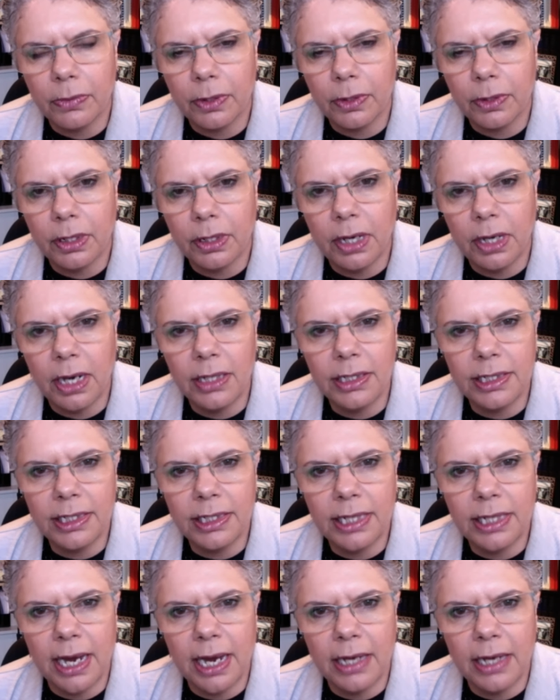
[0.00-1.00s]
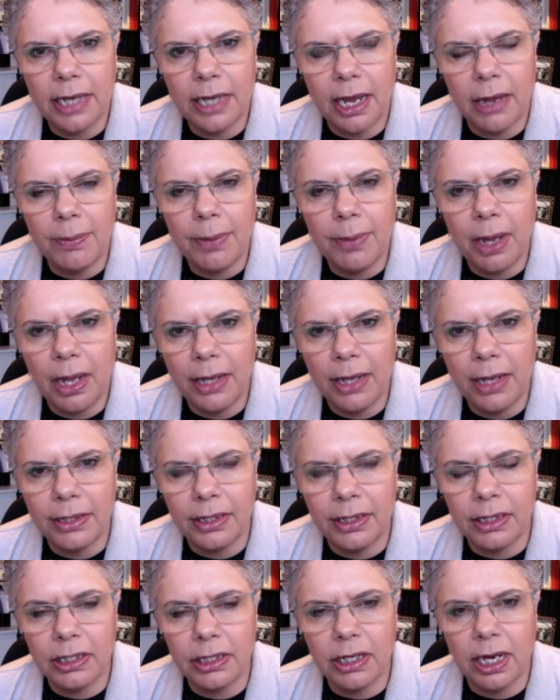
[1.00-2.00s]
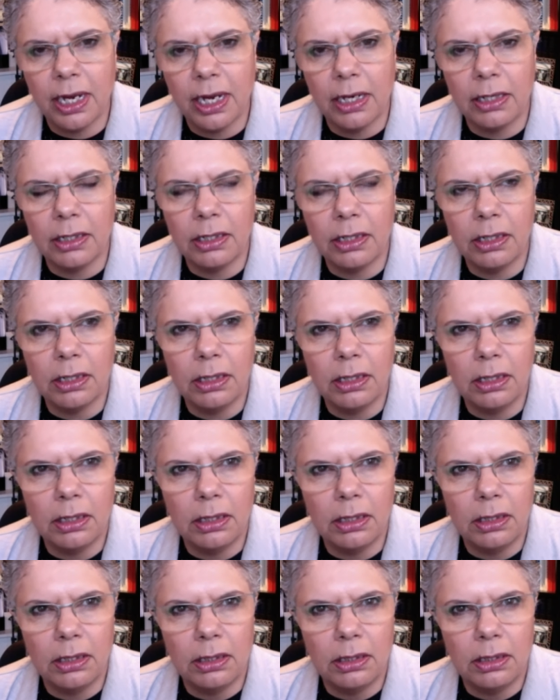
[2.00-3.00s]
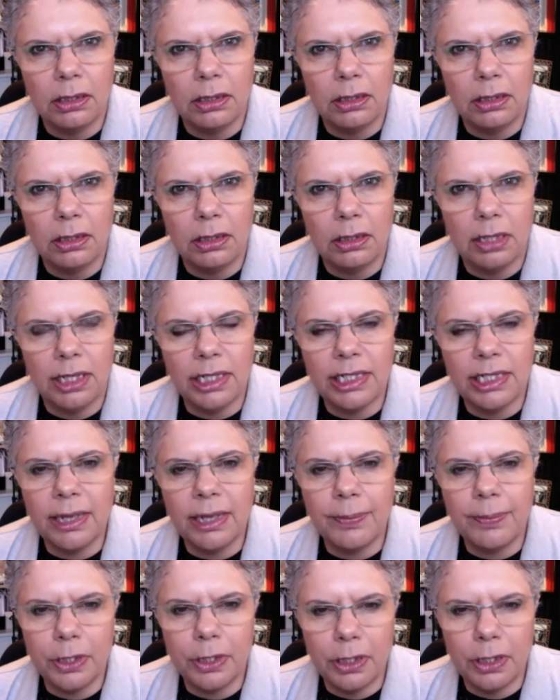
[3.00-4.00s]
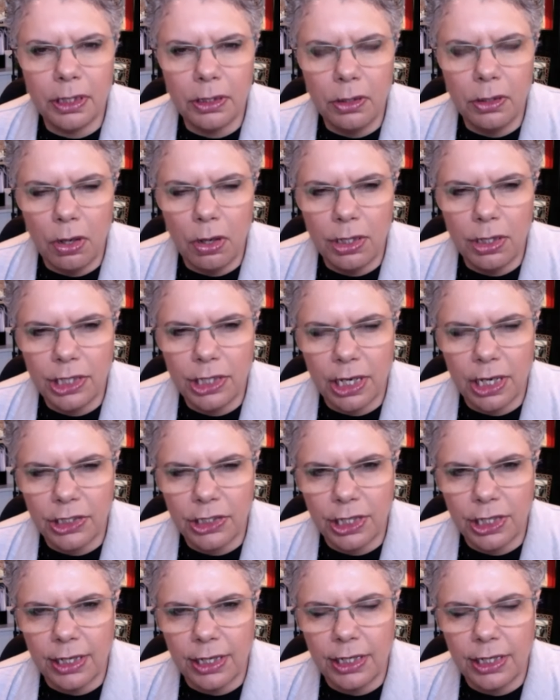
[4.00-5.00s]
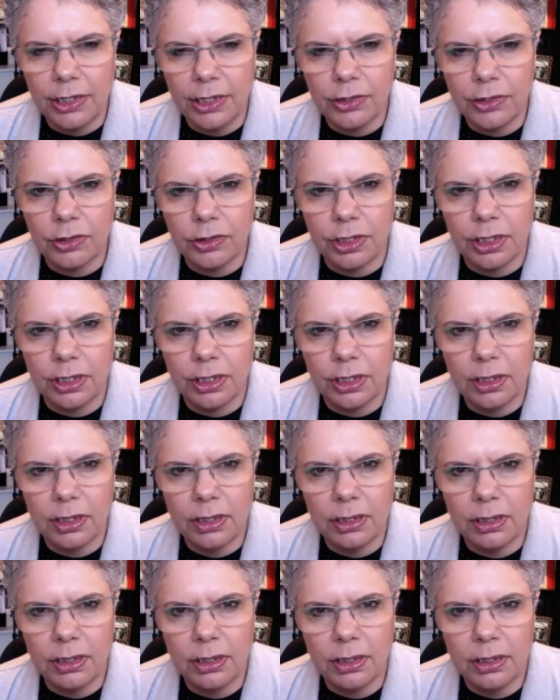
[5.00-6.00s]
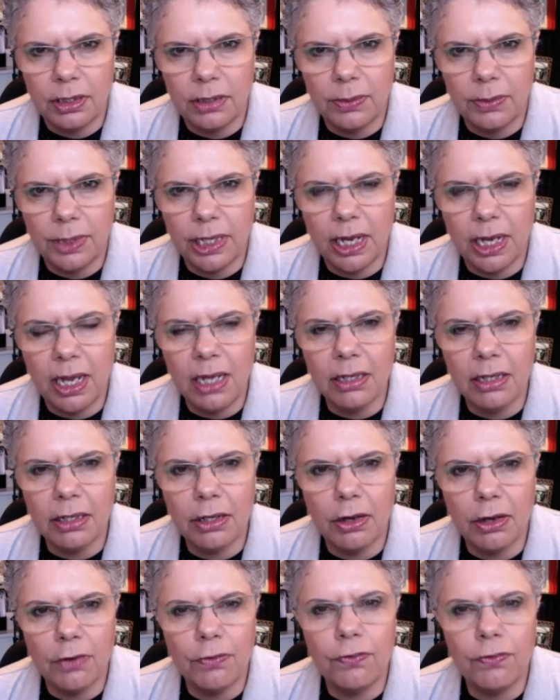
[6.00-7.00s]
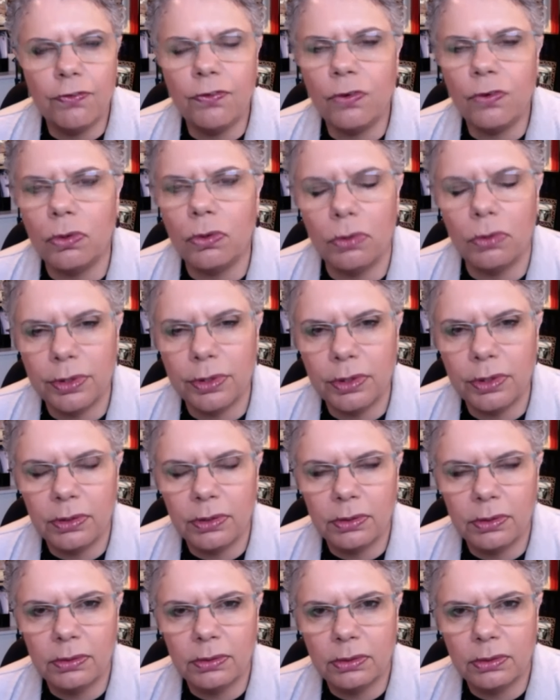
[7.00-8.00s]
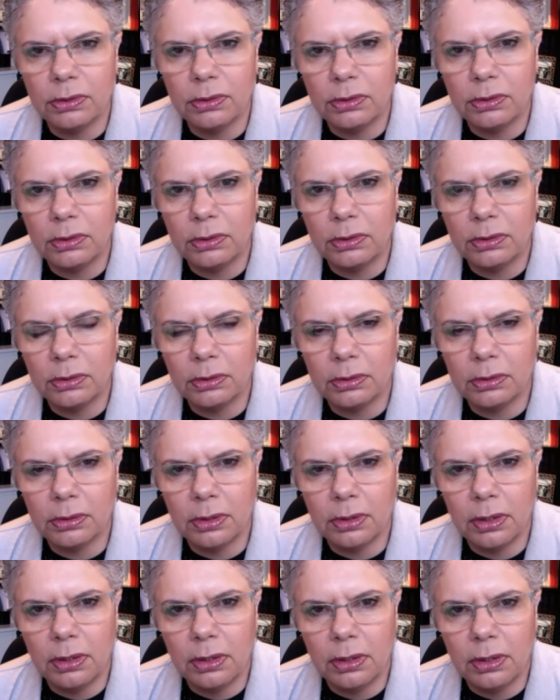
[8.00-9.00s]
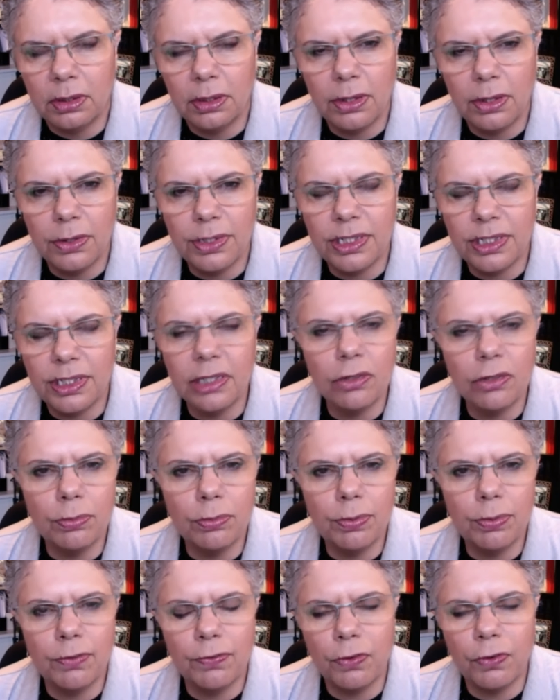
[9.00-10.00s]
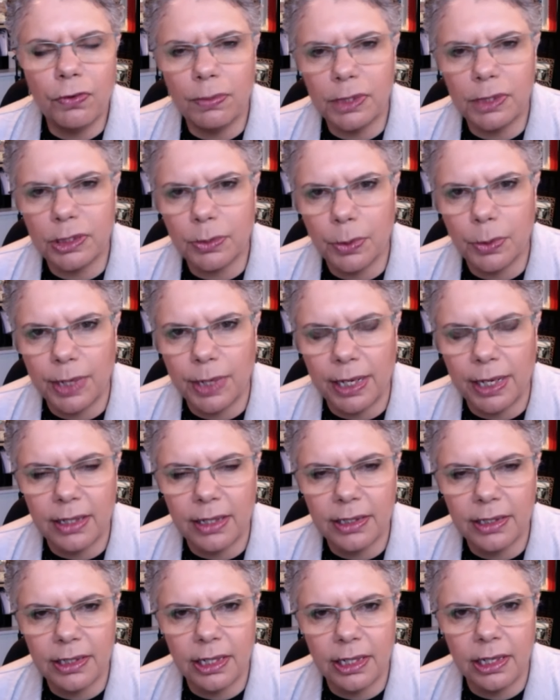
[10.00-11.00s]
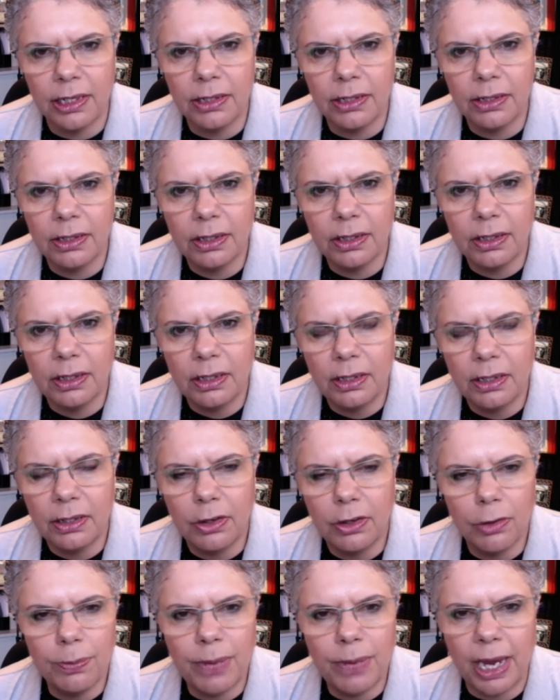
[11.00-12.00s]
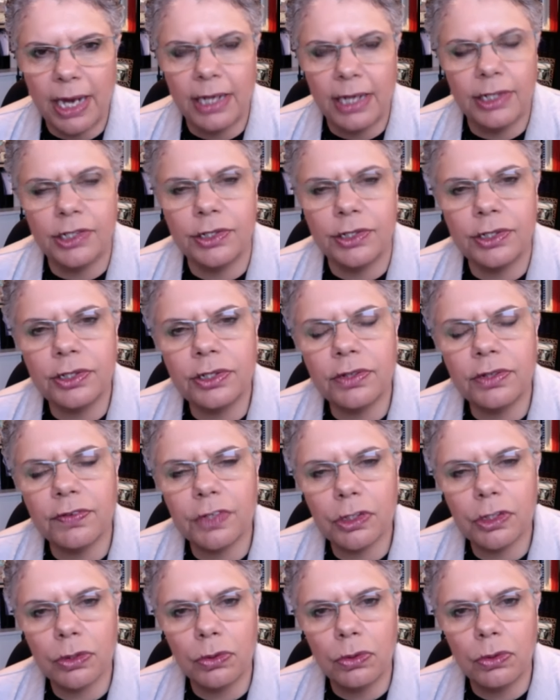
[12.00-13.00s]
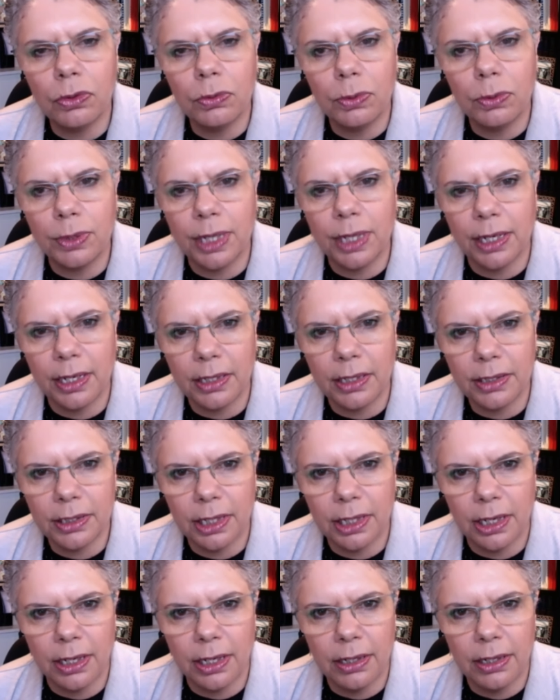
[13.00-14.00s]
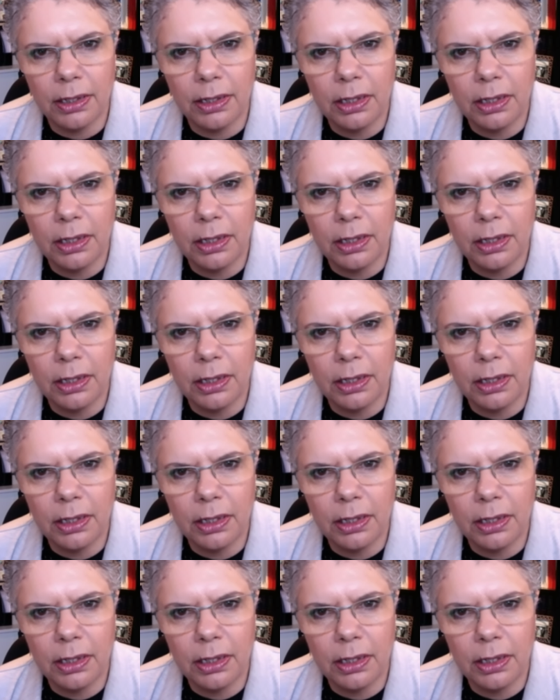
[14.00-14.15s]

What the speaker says: can understand our part in it, can accept and acknowledge our shared history, then we can't go forward. And no single performance will get us there. No pages of a score will get us there.